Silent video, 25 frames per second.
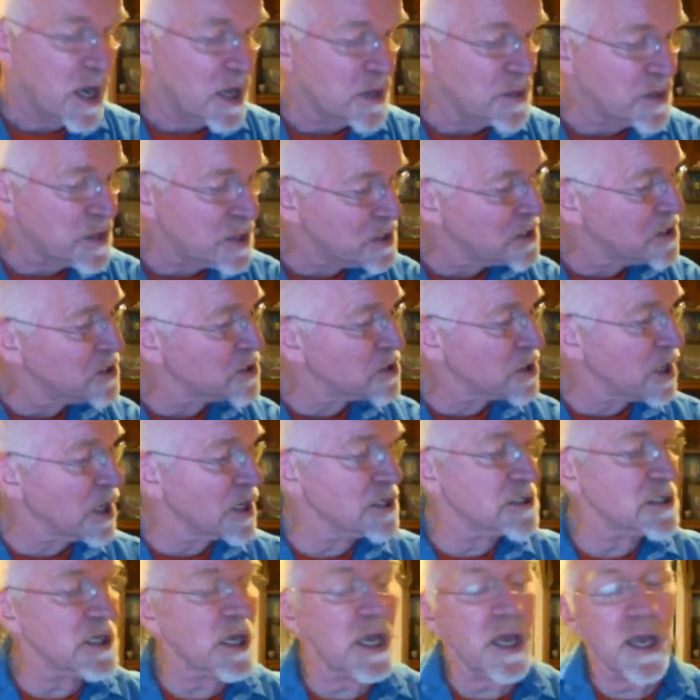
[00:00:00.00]
And this is
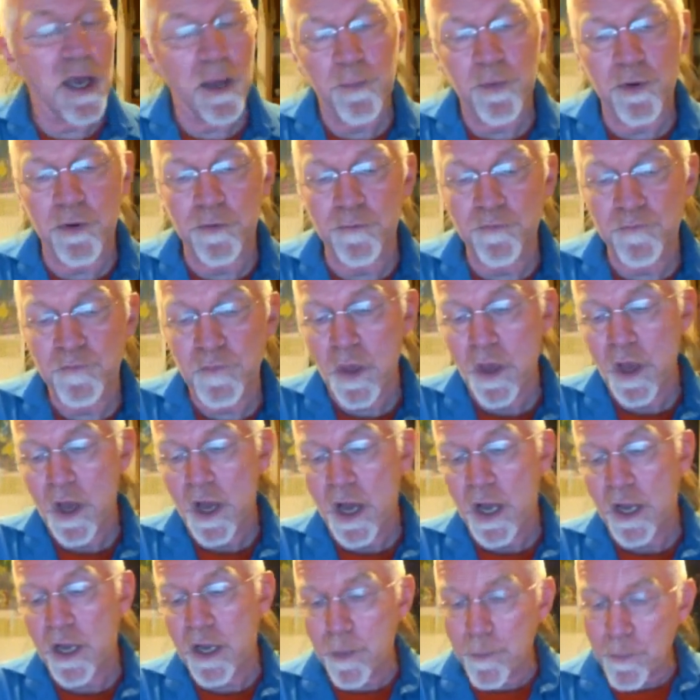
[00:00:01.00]
going to happen
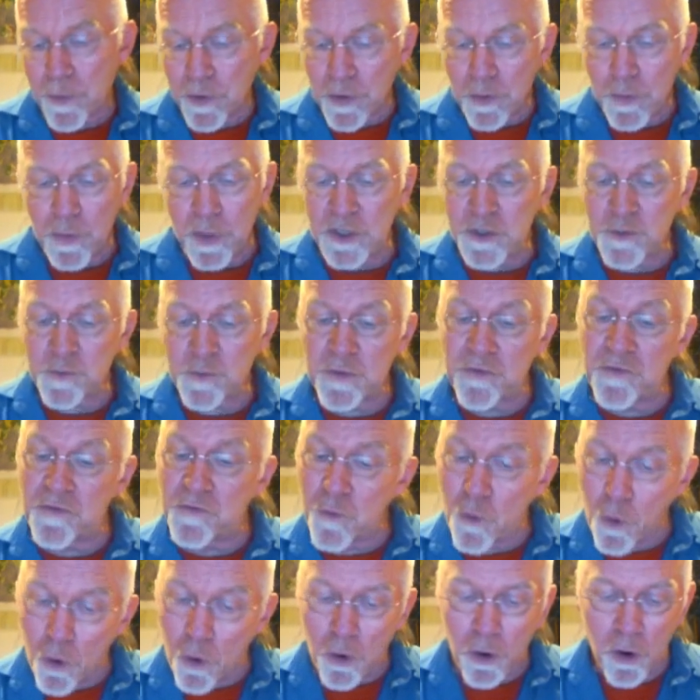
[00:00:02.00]
a couple of weeks
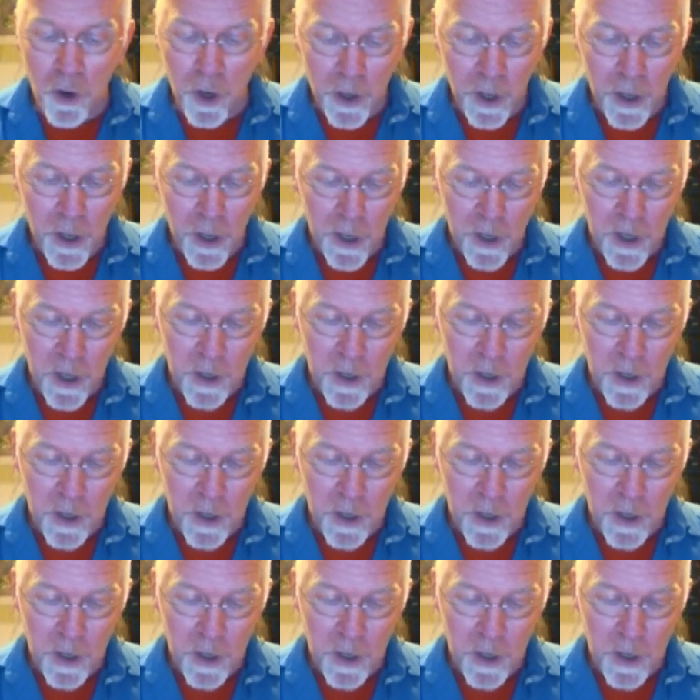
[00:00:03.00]
before